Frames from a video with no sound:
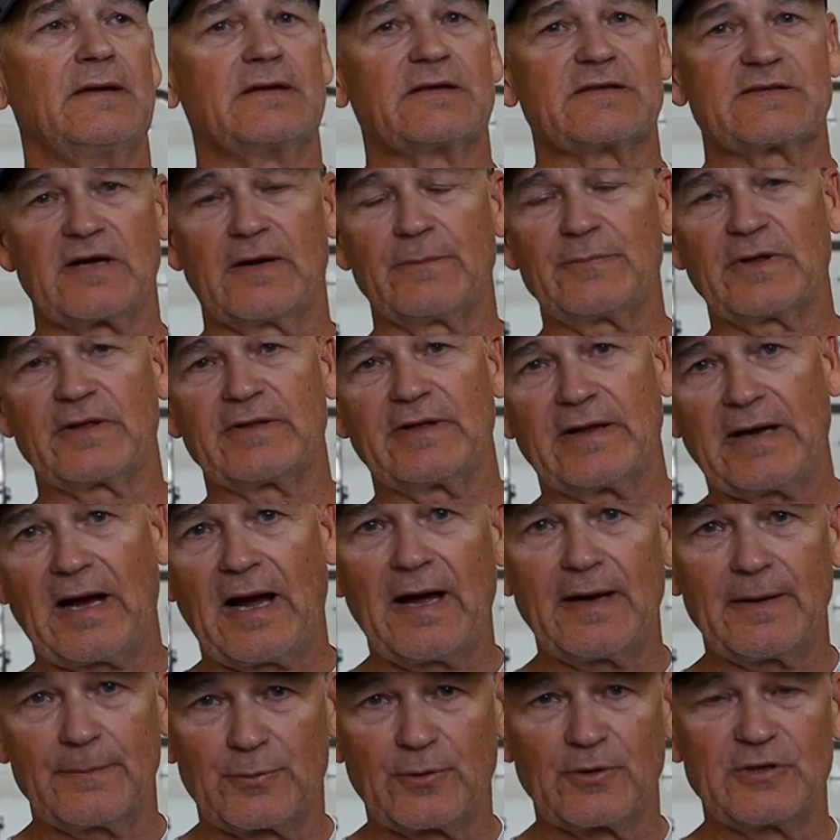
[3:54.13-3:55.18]
Something that
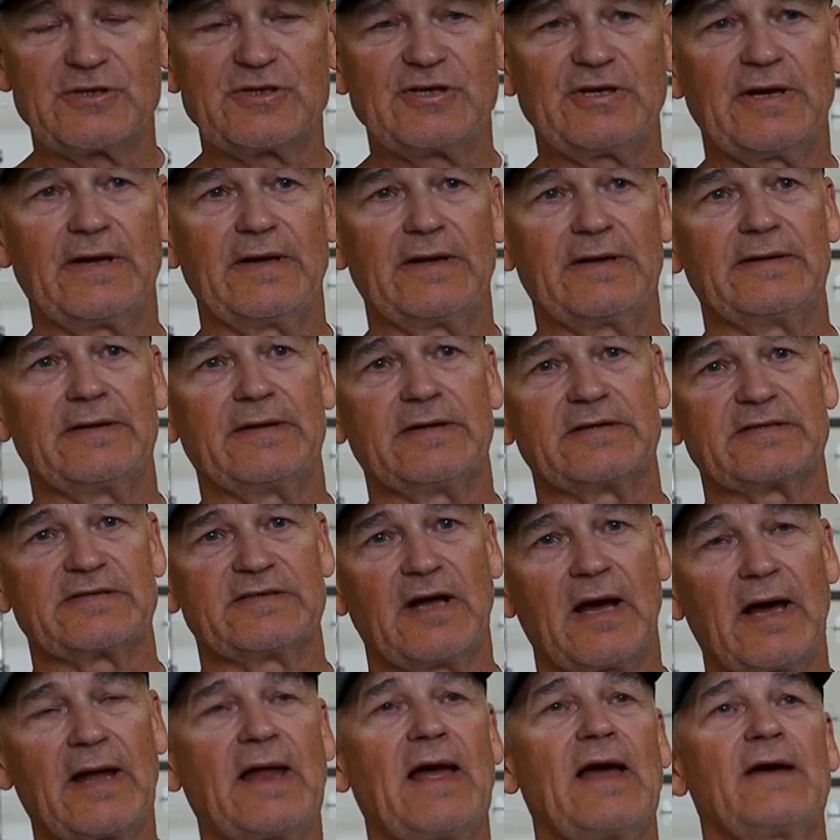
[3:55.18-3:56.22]
I appreciate is
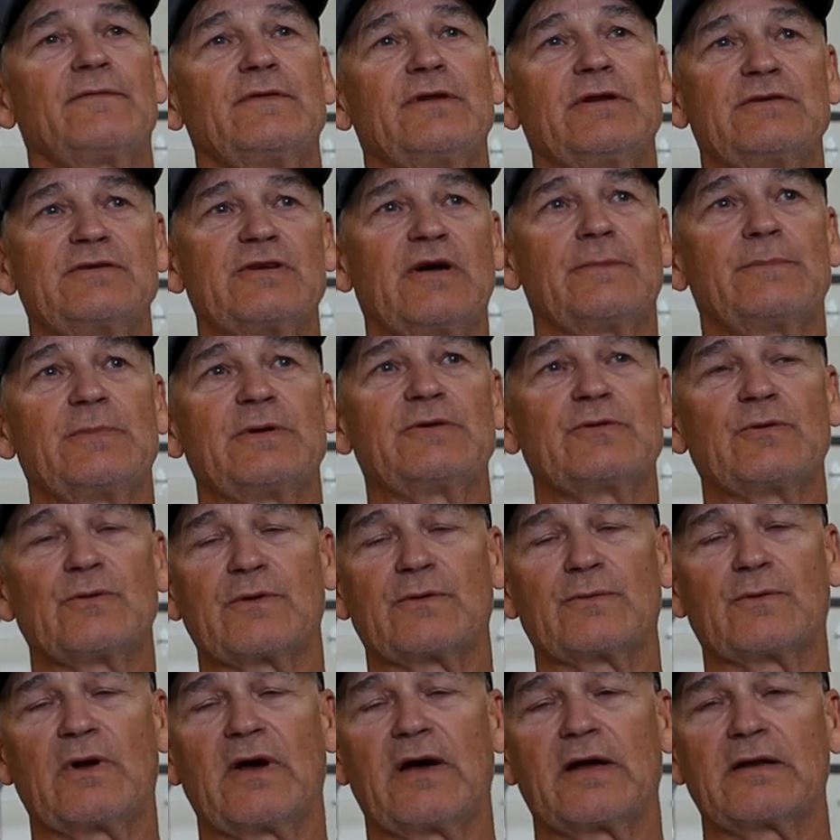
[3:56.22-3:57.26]
not having to jump into
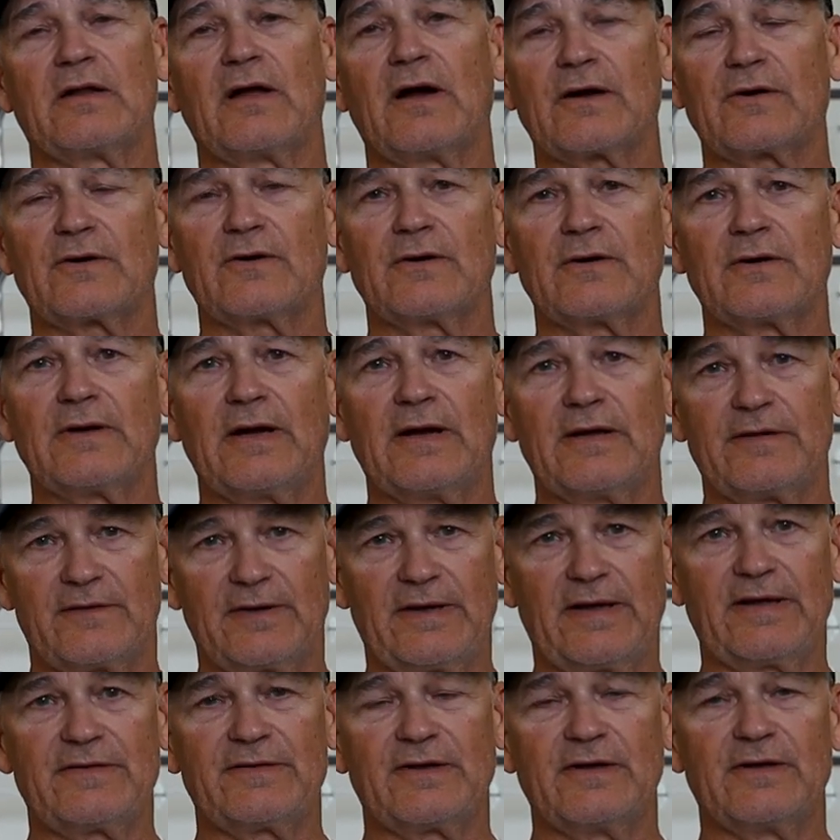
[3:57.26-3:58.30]
a rod locker
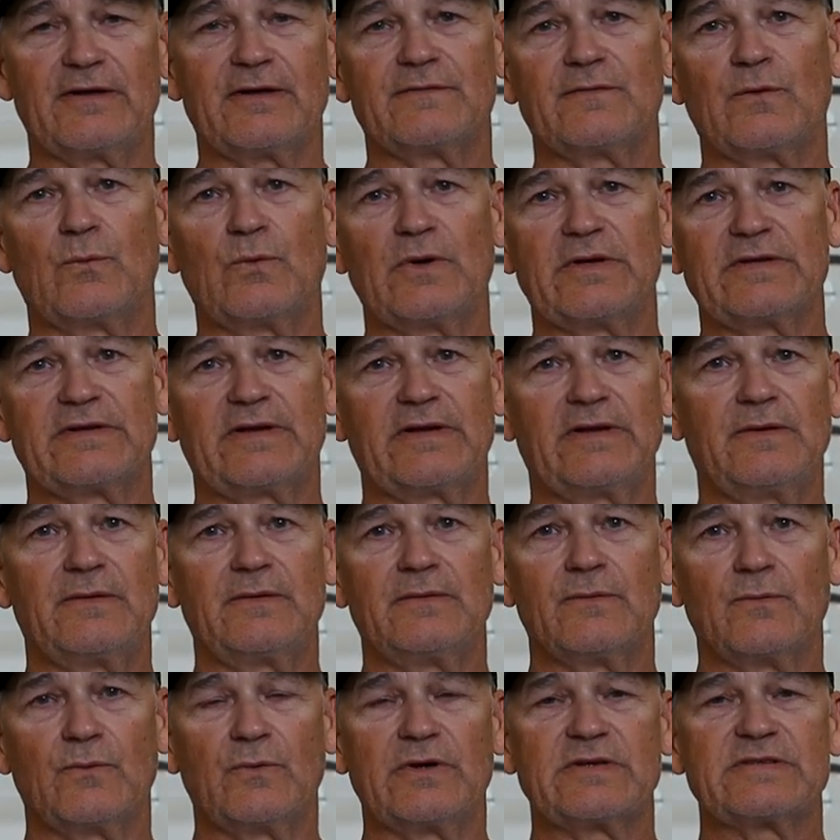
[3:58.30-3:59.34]
at the end of a windy
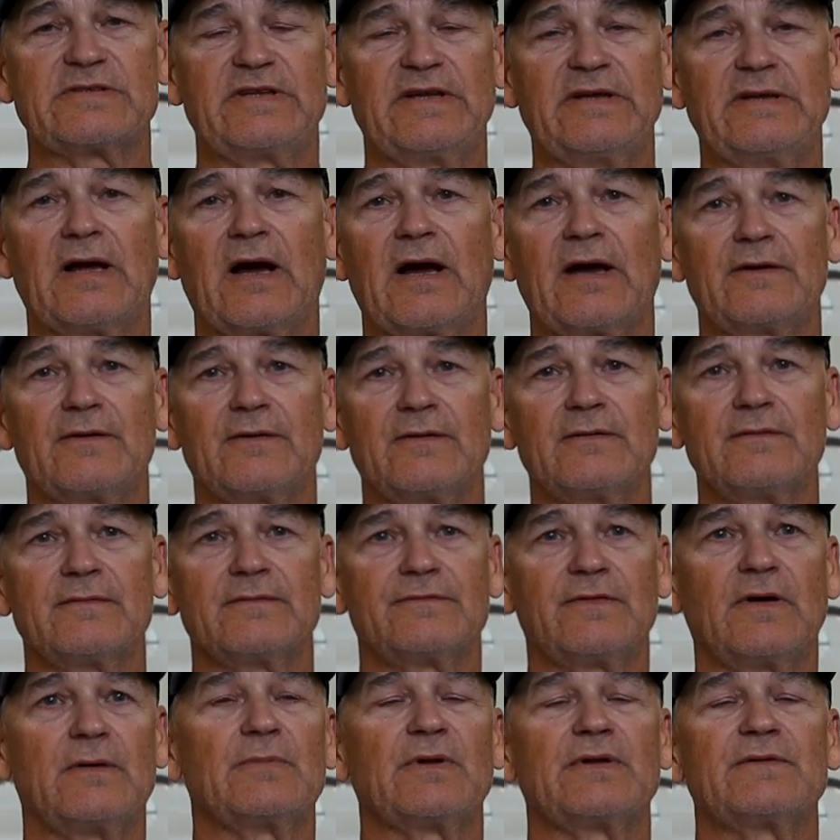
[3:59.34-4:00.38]
Wednesday nighter,
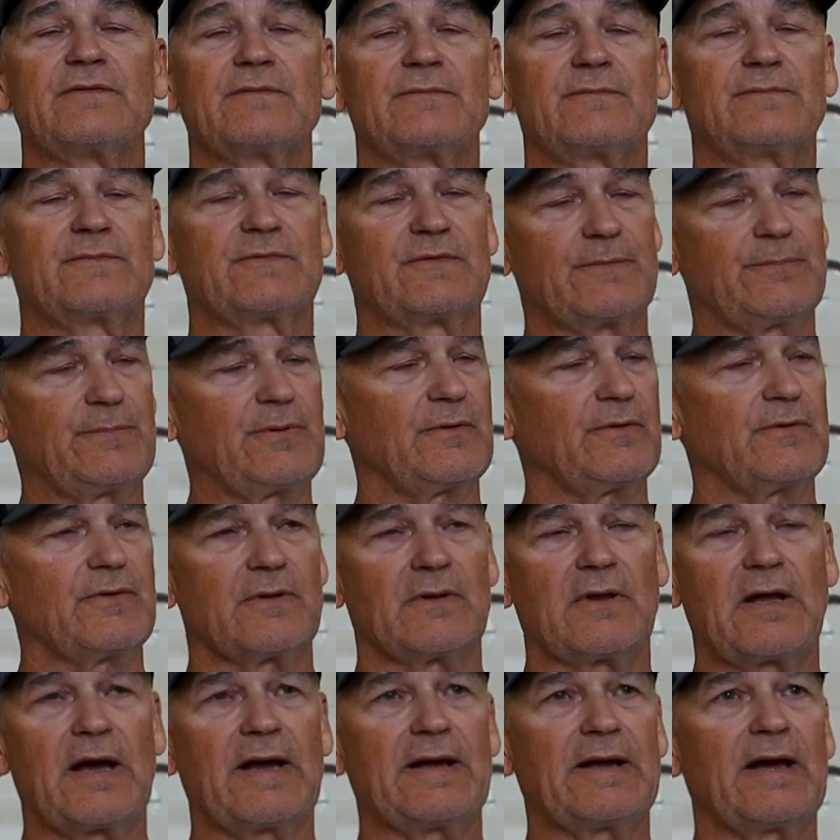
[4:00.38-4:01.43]
fumbling to pull the
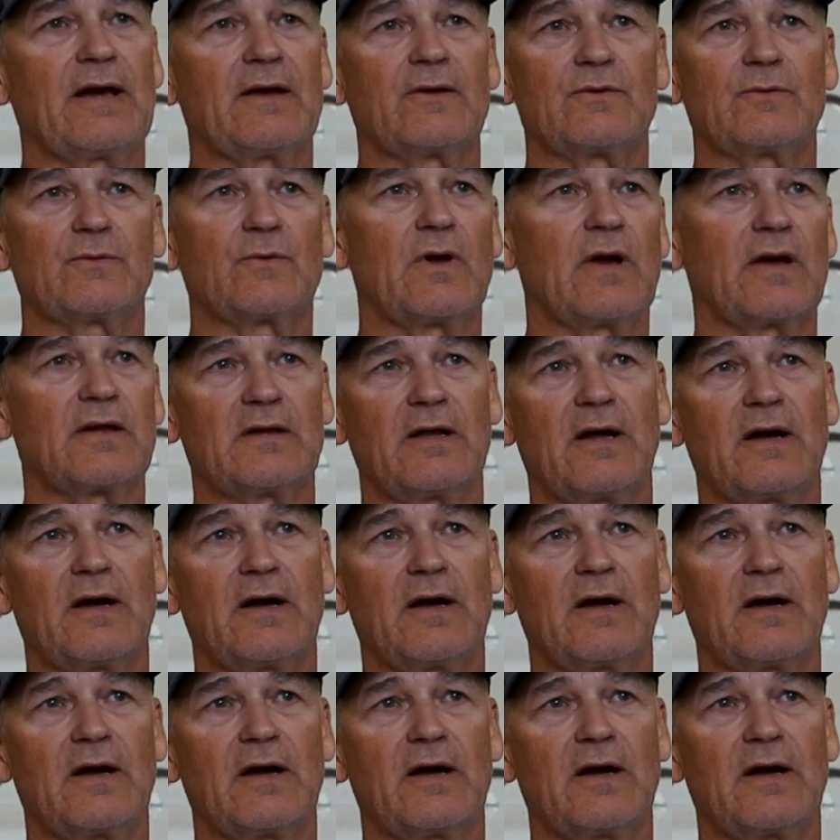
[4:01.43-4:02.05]
light out of the rod